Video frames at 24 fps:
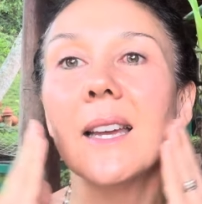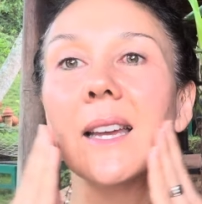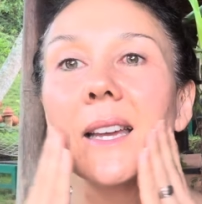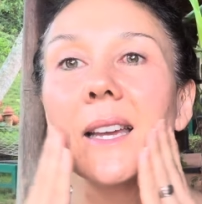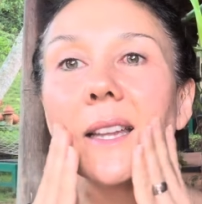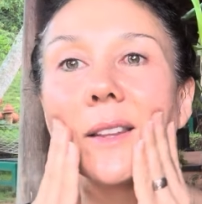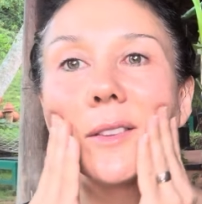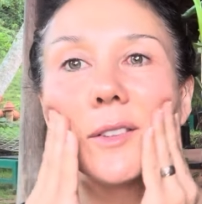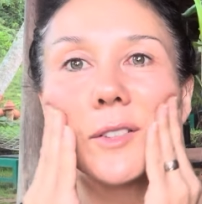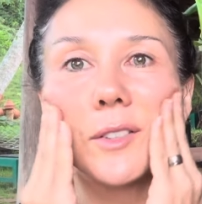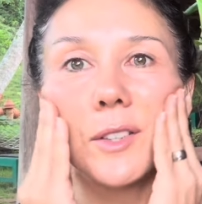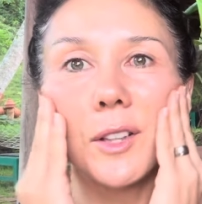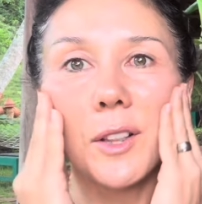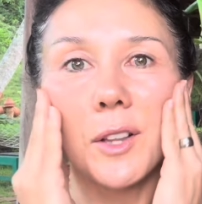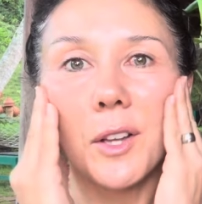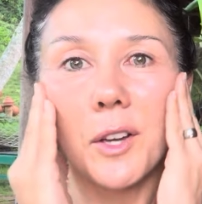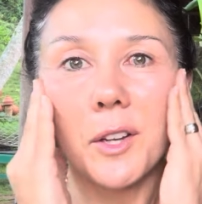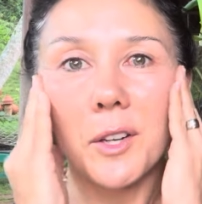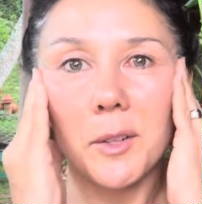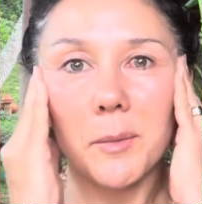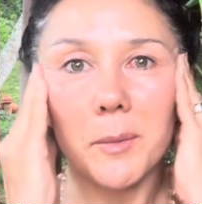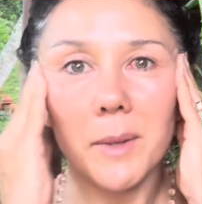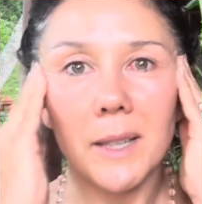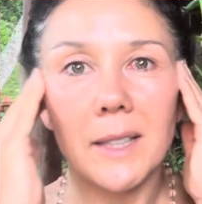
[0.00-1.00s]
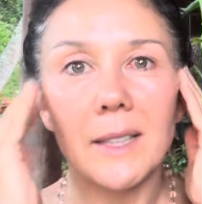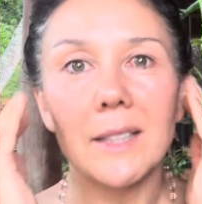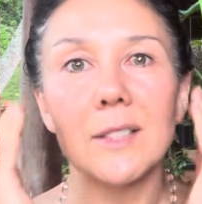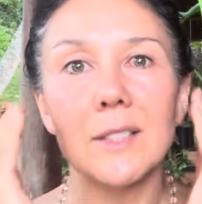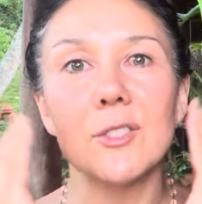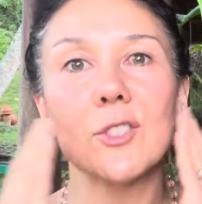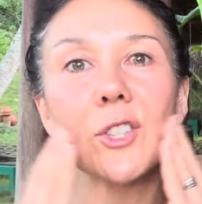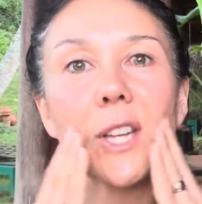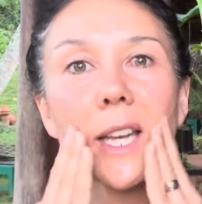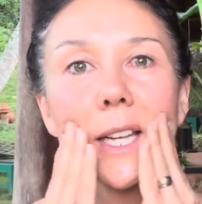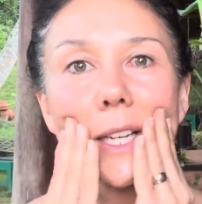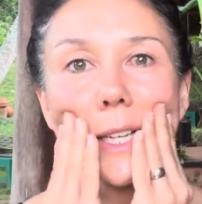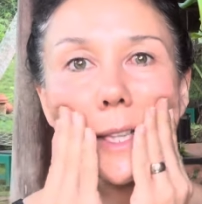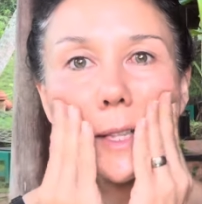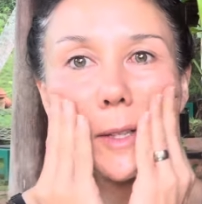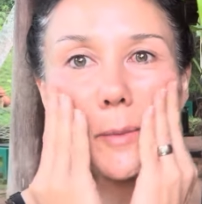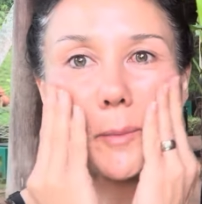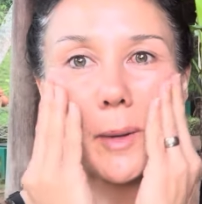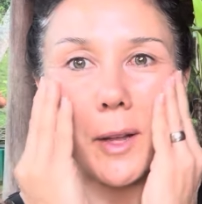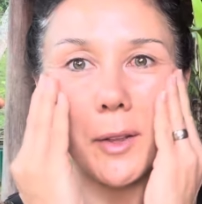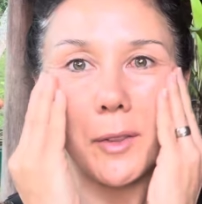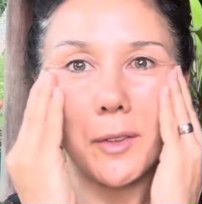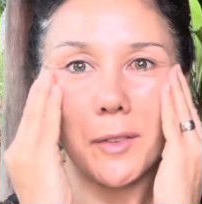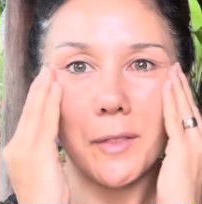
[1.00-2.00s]
And there's a lot on my channel
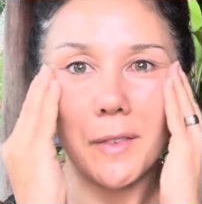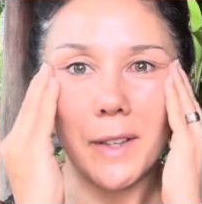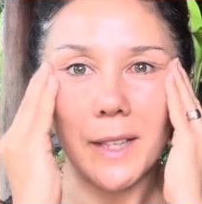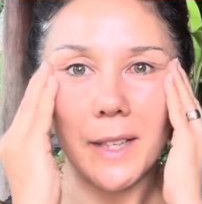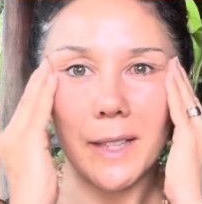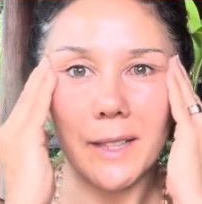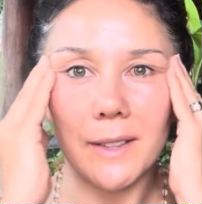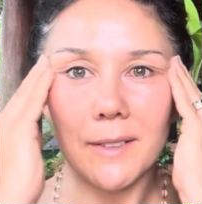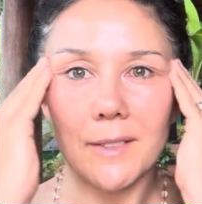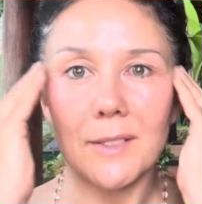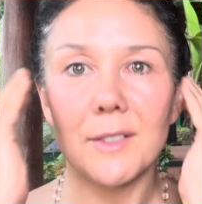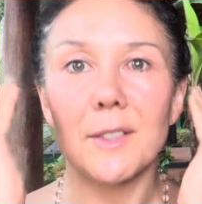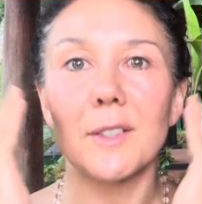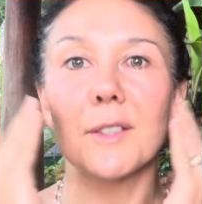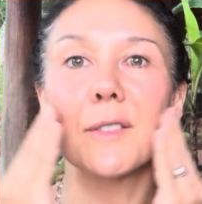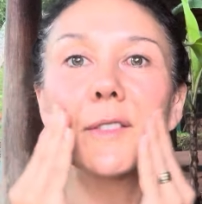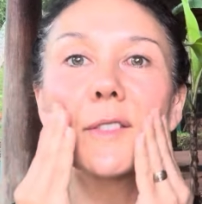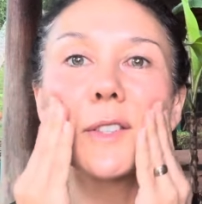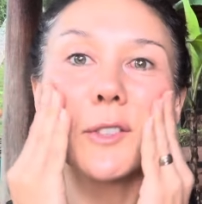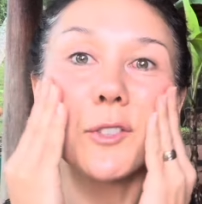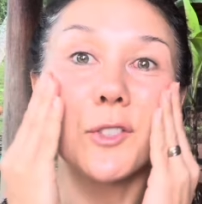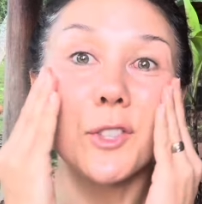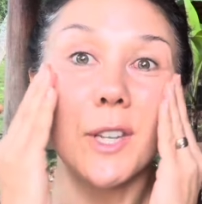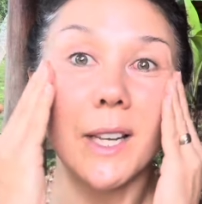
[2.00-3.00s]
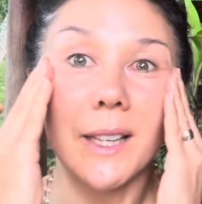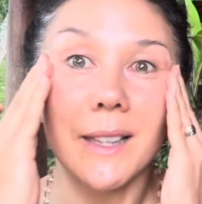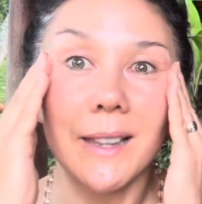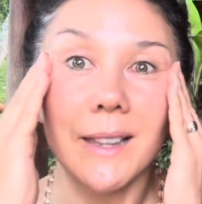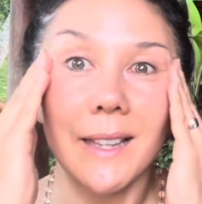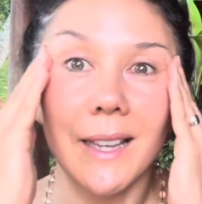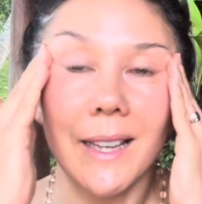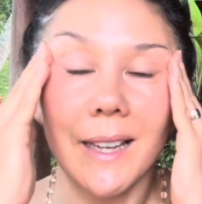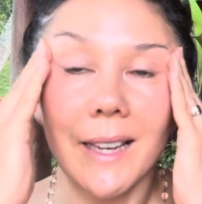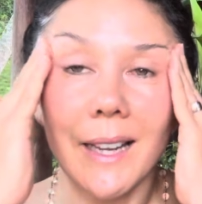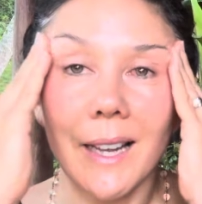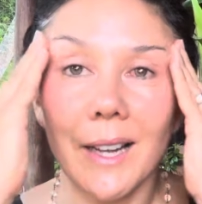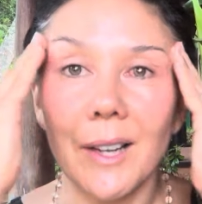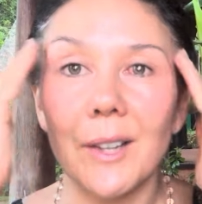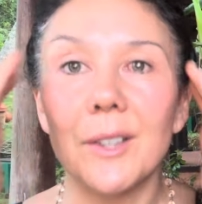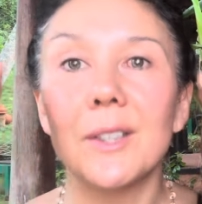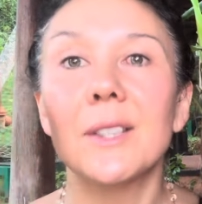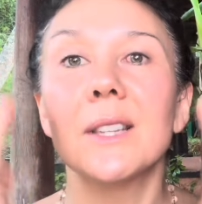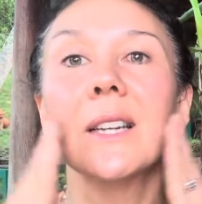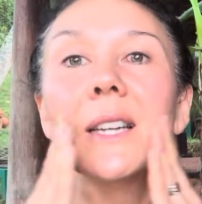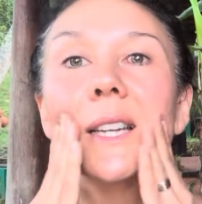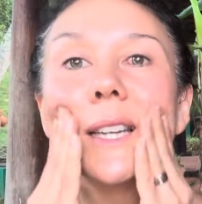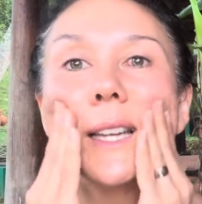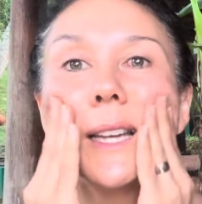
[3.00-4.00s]
about the vagus nerve, so check that out.
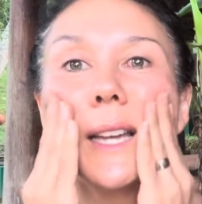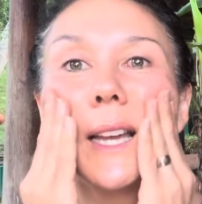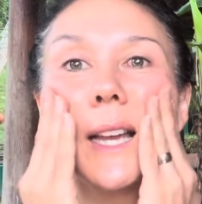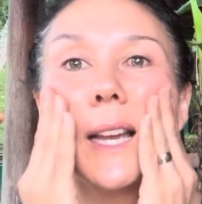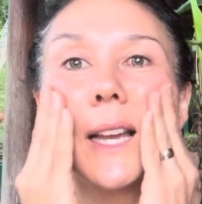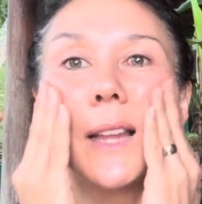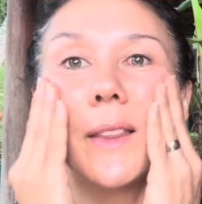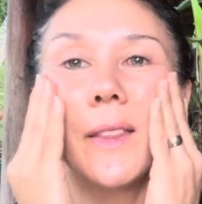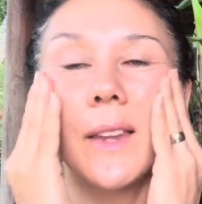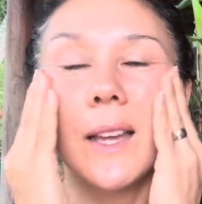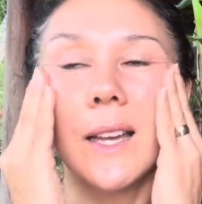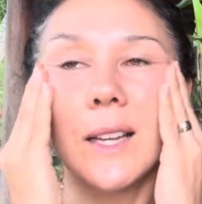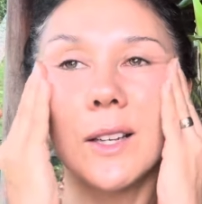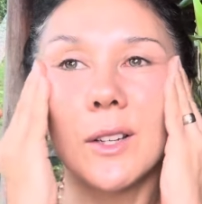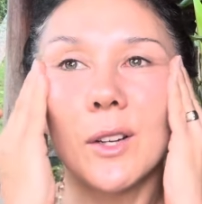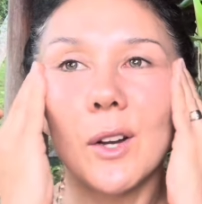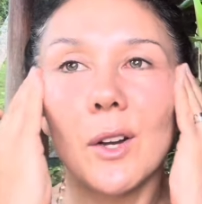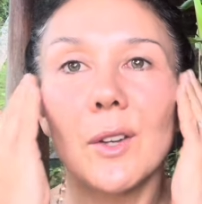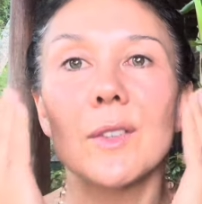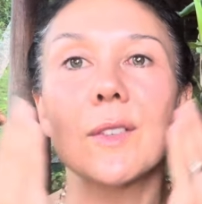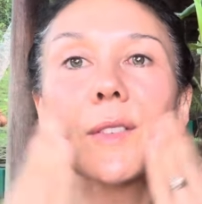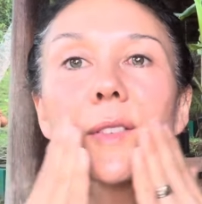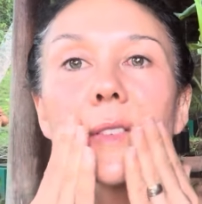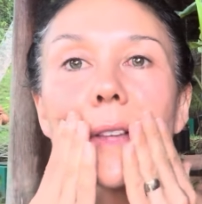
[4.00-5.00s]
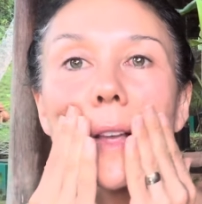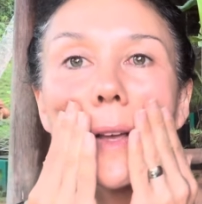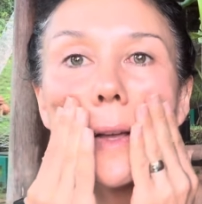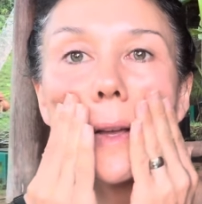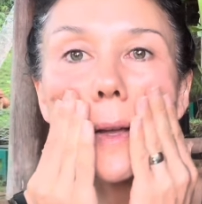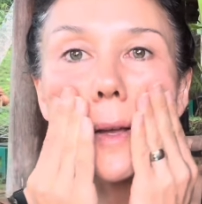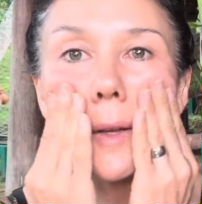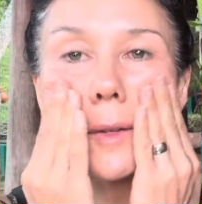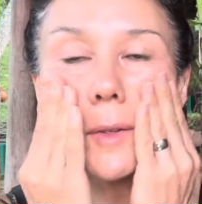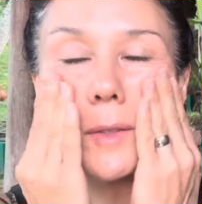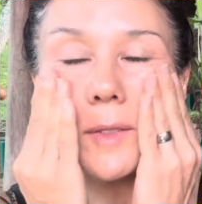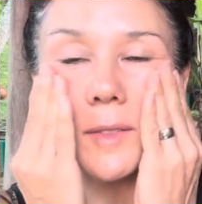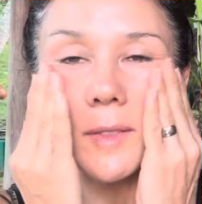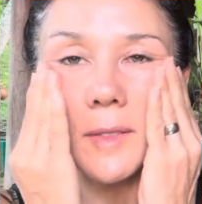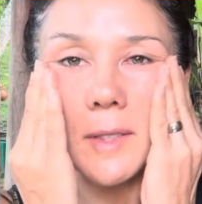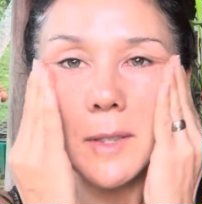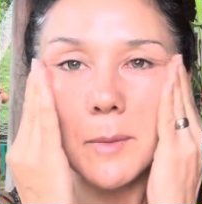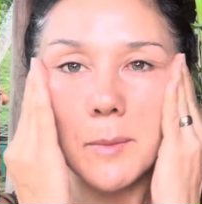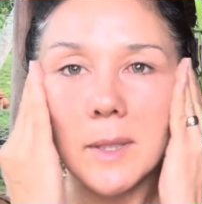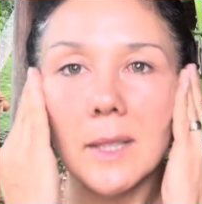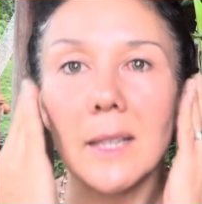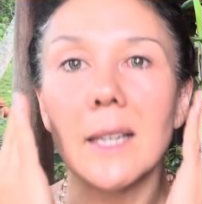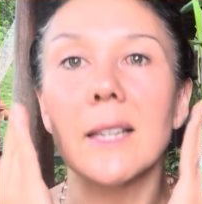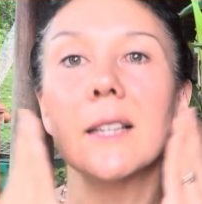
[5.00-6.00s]
And that causes
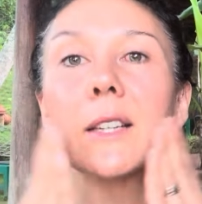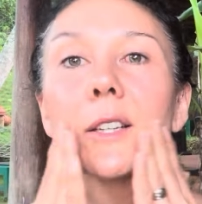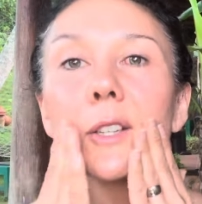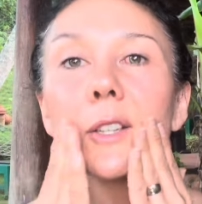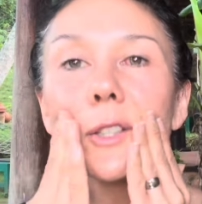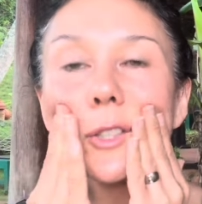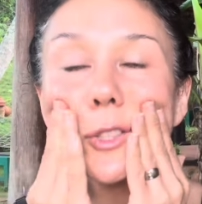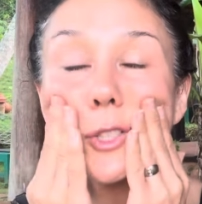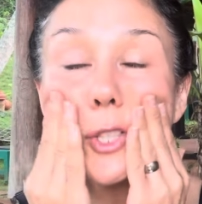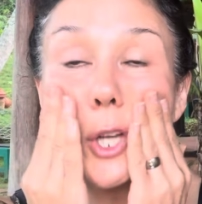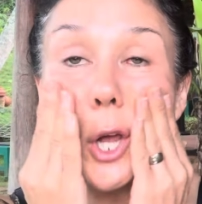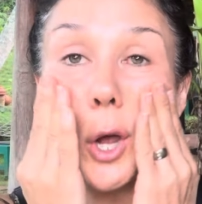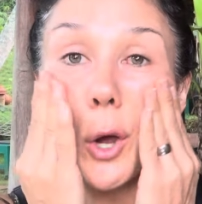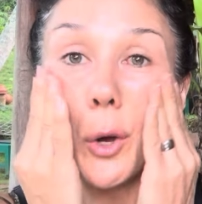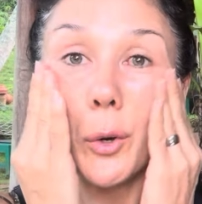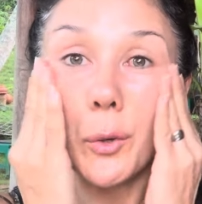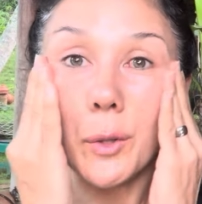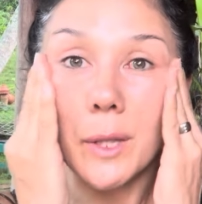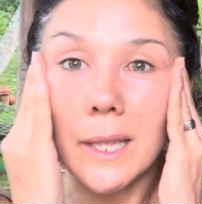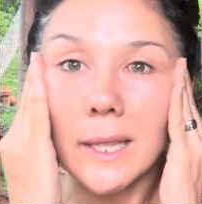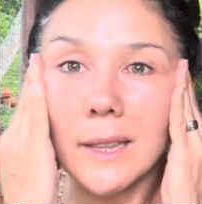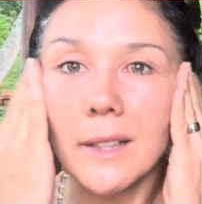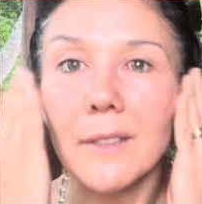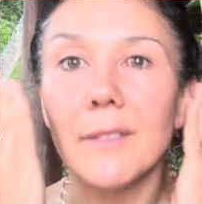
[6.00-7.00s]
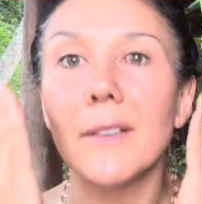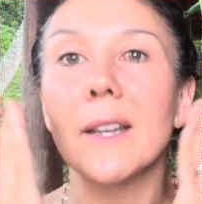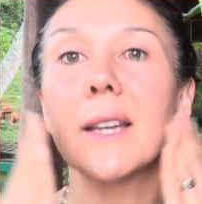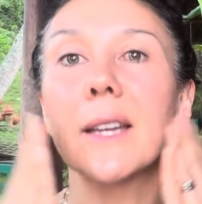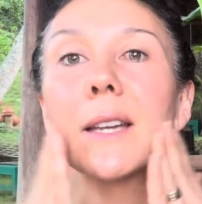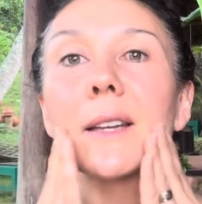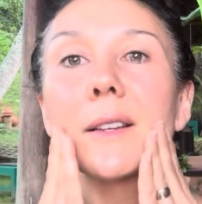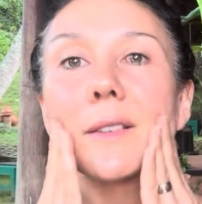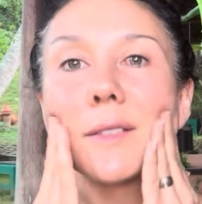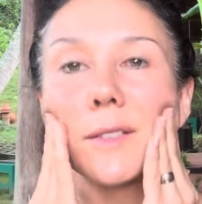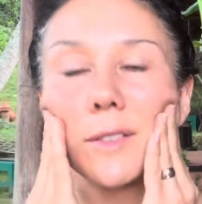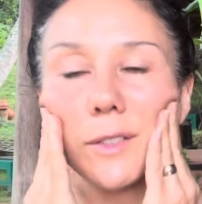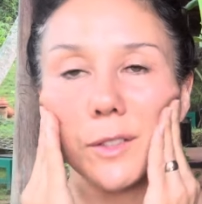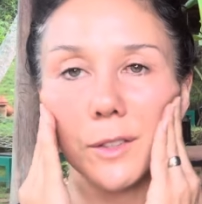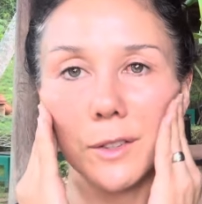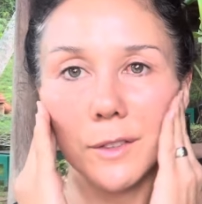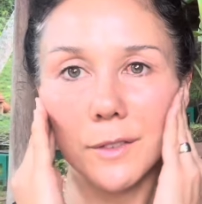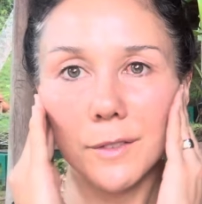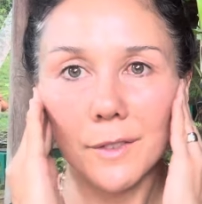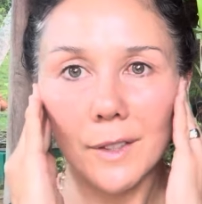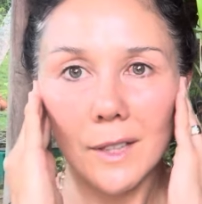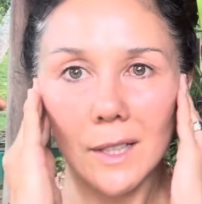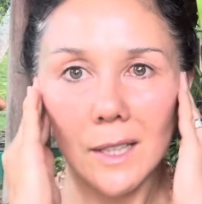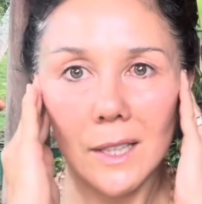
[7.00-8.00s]
stimulating or toning the vagus nerve,